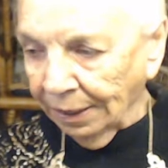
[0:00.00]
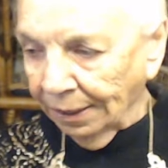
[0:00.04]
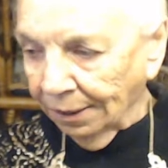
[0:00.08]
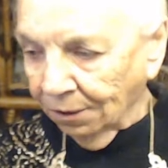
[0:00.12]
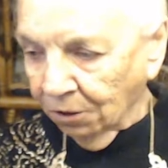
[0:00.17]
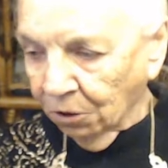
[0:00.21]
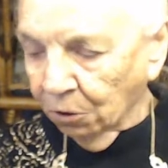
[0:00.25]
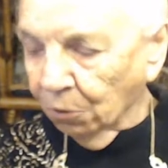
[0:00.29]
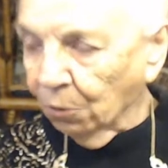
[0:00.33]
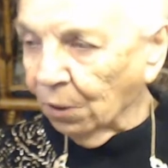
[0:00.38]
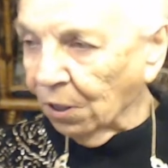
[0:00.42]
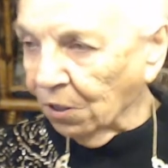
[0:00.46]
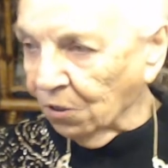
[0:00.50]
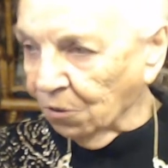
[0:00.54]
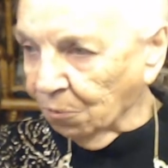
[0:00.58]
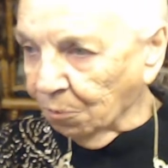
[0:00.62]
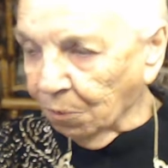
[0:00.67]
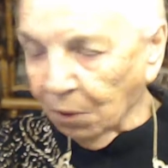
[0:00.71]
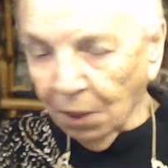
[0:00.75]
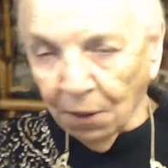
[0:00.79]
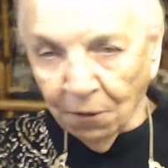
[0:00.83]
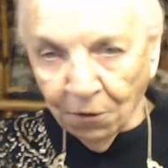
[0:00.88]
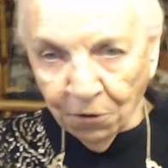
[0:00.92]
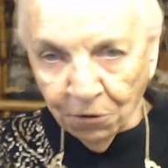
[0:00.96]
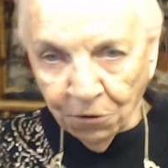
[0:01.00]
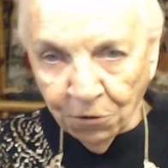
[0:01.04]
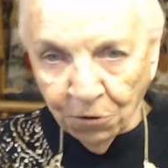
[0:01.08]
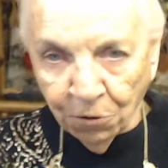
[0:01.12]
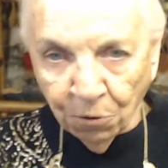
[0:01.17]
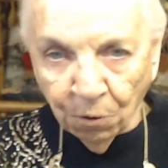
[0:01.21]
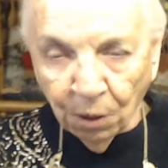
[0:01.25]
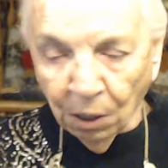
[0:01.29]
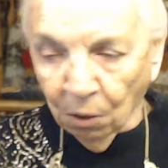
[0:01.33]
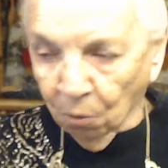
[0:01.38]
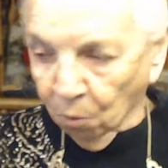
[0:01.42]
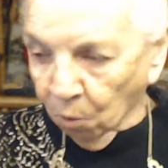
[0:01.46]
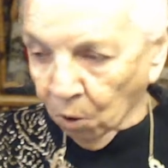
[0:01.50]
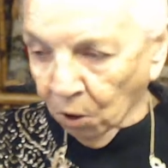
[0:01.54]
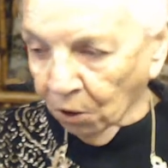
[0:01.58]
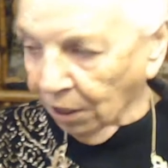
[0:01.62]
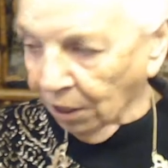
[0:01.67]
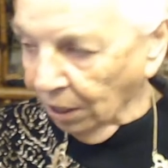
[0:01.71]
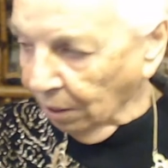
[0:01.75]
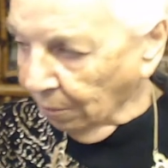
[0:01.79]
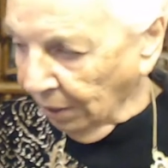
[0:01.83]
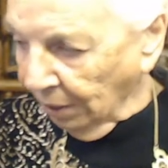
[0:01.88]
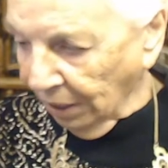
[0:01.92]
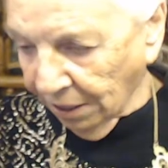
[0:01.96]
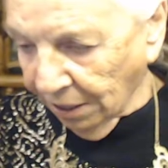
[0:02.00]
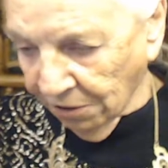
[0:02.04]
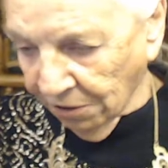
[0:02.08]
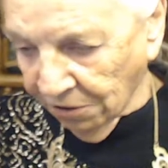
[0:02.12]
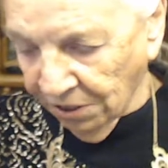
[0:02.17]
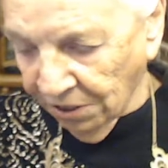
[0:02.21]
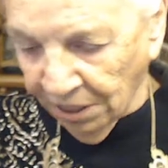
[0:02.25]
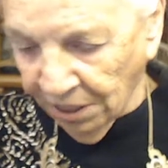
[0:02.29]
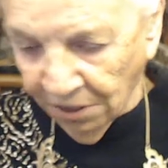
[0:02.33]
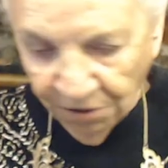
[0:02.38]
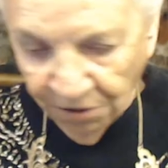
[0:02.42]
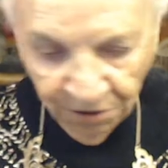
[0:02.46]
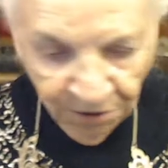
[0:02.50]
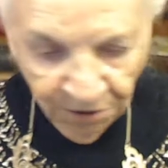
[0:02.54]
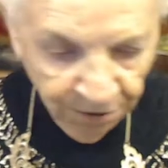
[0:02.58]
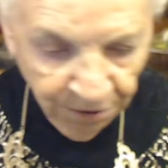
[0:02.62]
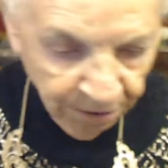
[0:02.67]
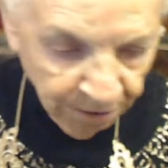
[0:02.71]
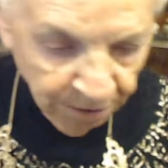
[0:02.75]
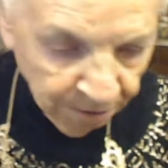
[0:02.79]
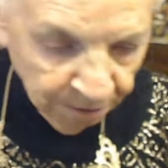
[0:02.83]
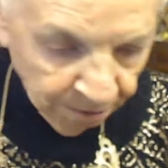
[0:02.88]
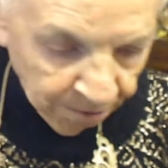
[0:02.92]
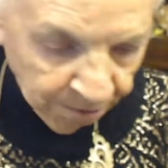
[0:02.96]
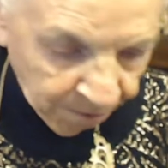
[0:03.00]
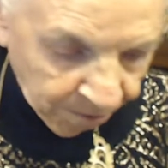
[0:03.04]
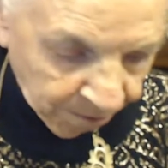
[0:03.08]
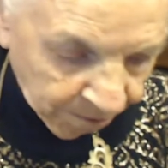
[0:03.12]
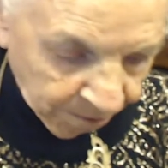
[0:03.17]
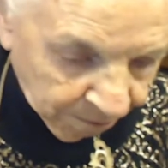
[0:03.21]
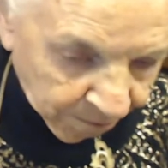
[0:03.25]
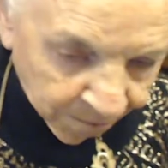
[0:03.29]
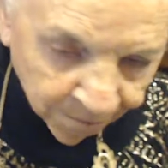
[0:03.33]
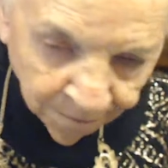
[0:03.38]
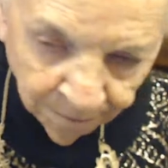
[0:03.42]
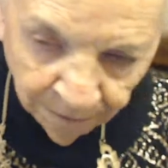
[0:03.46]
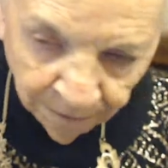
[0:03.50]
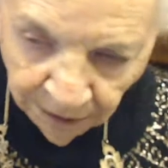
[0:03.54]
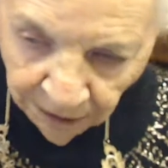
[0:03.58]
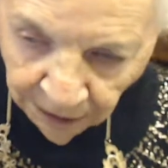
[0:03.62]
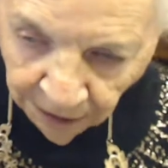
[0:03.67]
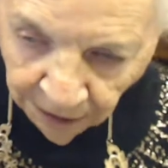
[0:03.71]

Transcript: to his brothers who are working because he's uh, the